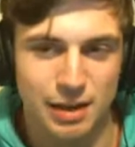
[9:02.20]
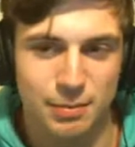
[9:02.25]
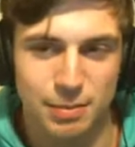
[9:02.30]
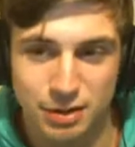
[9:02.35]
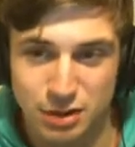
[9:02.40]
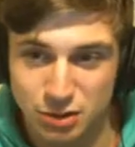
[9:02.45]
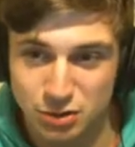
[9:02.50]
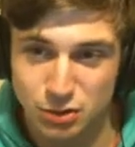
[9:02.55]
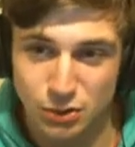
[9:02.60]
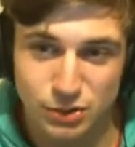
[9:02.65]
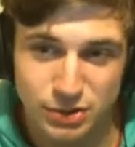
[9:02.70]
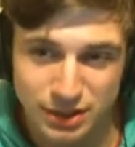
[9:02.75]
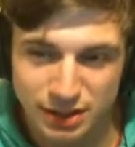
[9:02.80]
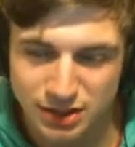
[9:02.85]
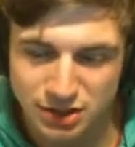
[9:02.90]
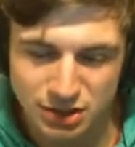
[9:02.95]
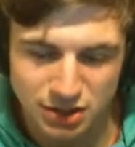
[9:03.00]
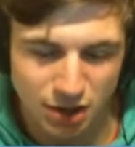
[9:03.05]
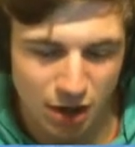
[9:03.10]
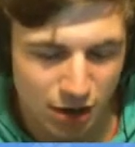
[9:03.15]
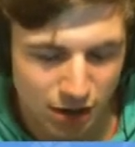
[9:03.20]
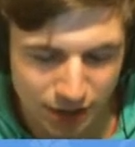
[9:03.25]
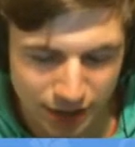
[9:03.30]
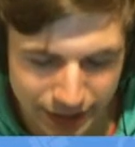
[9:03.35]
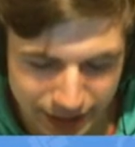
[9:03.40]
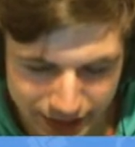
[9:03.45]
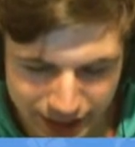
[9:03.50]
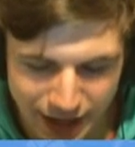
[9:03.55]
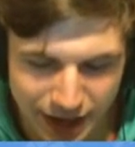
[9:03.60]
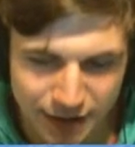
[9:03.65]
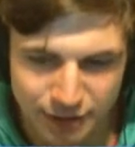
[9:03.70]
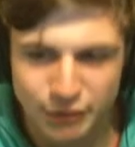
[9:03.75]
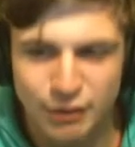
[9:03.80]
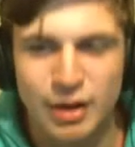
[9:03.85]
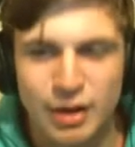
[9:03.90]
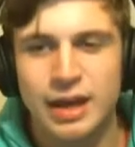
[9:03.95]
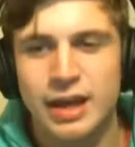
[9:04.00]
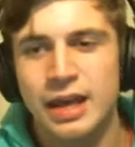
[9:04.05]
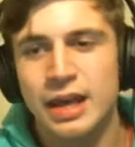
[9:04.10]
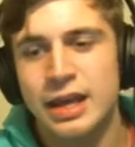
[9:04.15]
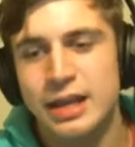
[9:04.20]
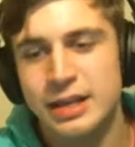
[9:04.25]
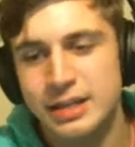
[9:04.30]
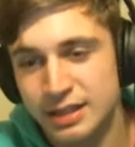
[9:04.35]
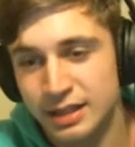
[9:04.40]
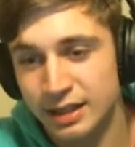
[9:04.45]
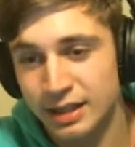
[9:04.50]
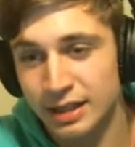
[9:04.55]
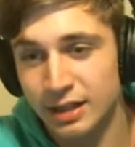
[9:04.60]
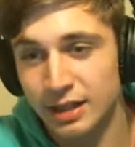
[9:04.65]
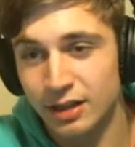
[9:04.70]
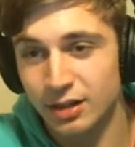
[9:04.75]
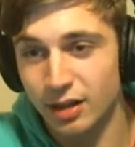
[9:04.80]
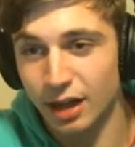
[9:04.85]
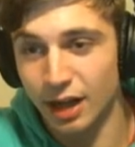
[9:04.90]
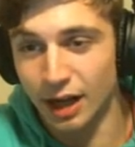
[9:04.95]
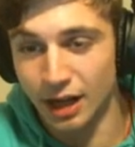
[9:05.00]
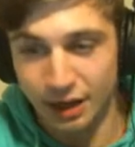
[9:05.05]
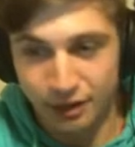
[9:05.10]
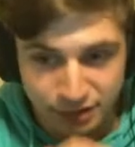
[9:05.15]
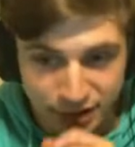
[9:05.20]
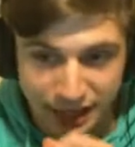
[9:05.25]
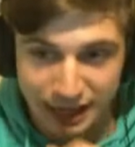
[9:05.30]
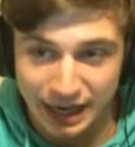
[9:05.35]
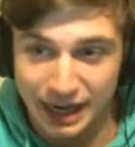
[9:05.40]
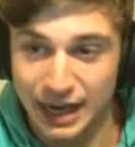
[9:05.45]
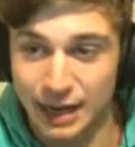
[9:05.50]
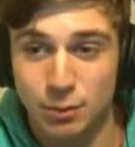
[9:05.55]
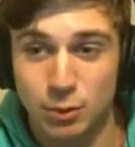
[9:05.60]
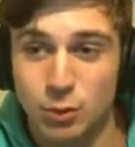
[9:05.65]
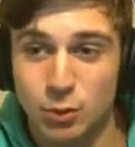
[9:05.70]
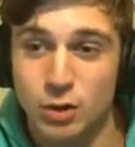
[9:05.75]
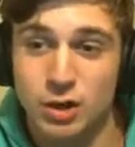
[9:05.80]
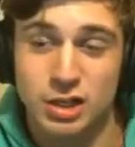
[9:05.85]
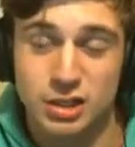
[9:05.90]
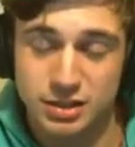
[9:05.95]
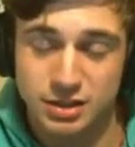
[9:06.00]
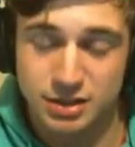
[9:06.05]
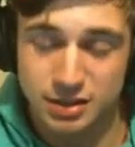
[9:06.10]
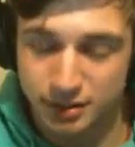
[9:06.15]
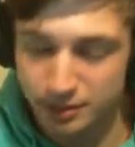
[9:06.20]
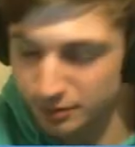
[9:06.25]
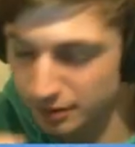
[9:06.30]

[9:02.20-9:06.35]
But the Troll Slingers just aren't enough to kill the Hammer Warriors